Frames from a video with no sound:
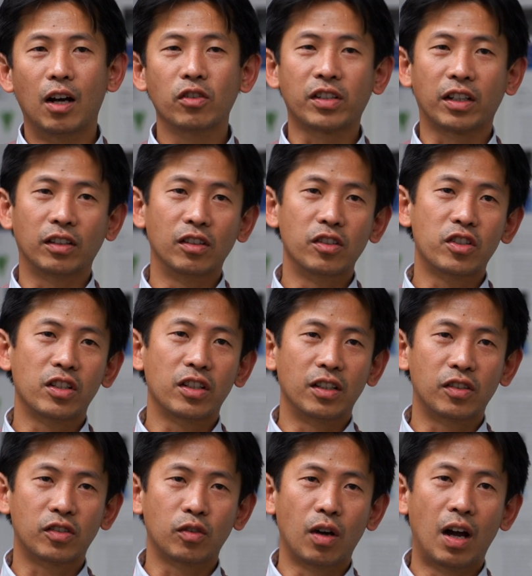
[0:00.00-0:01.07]
Our technology
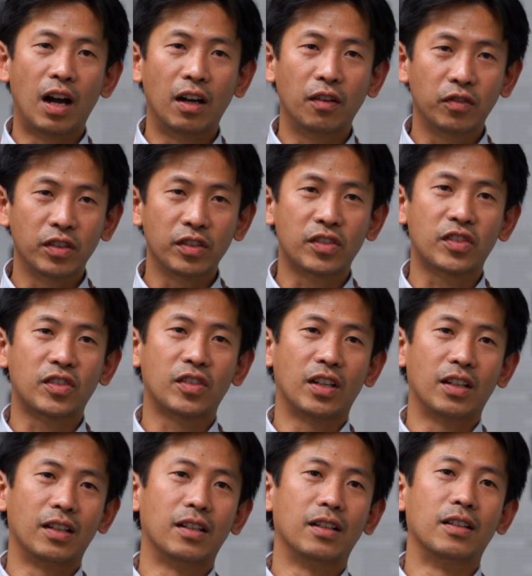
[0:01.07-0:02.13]
is to harvest
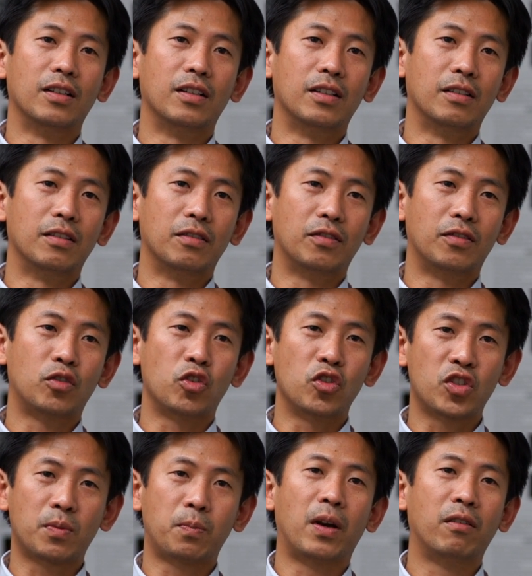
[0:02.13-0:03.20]

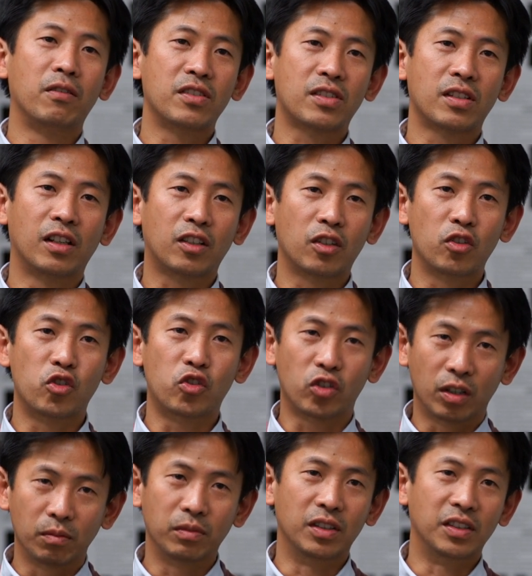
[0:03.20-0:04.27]
transparent silicon
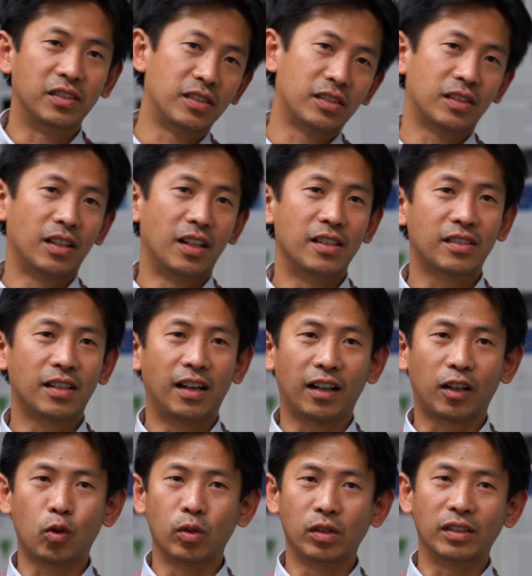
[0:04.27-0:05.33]
droplets as
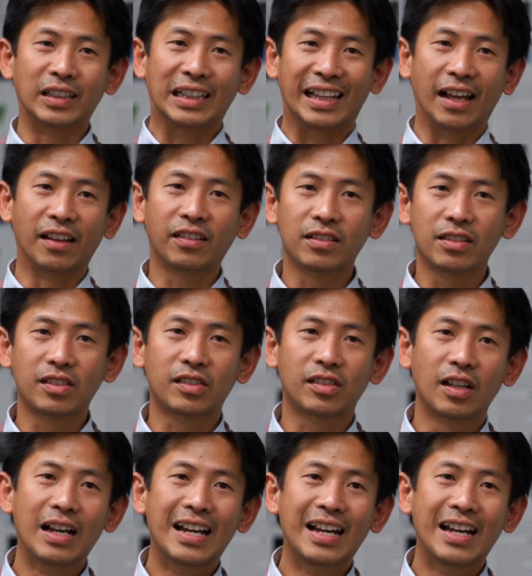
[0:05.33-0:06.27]
high quality lenses,